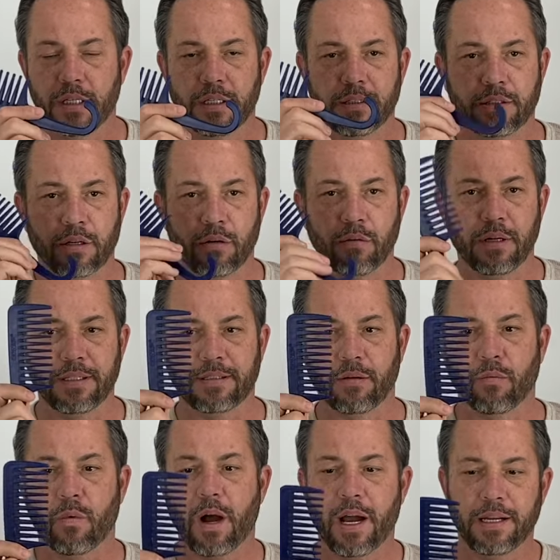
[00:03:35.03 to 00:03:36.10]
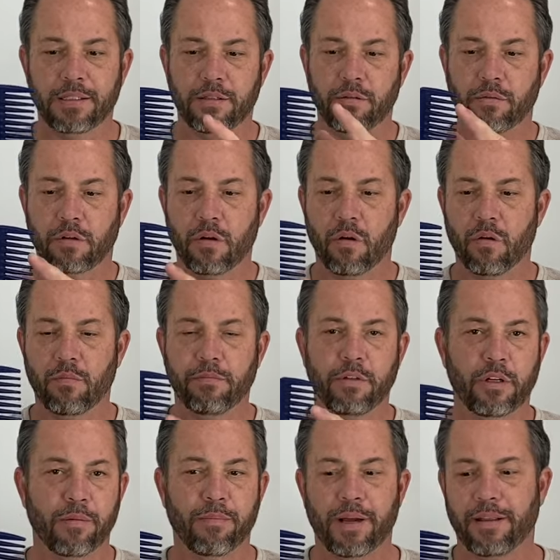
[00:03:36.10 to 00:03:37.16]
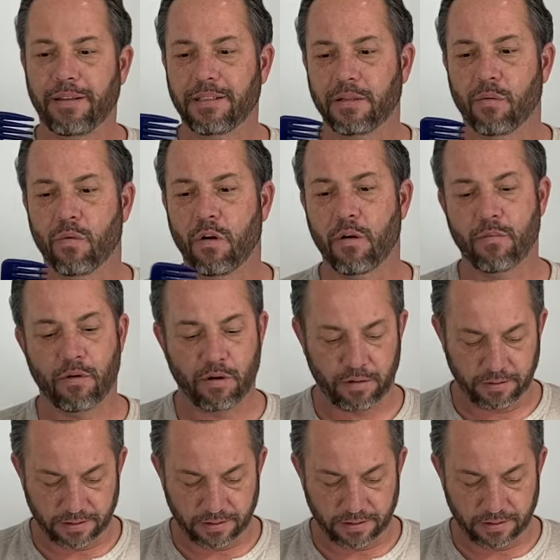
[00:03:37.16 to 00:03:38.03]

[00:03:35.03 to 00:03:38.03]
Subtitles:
So it's a wide tooth comb. You can buy these at Walmart.